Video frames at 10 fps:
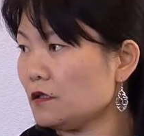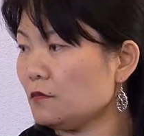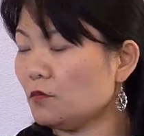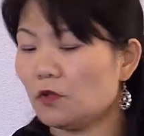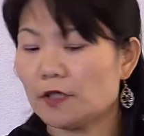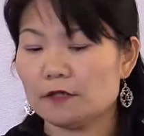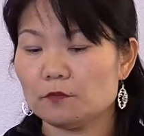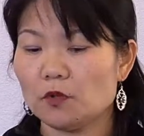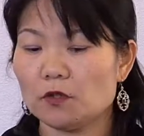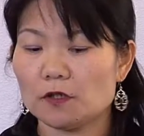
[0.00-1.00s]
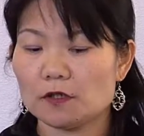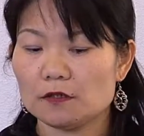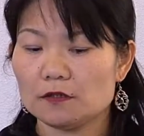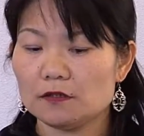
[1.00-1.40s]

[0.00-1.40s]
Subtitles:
More and more,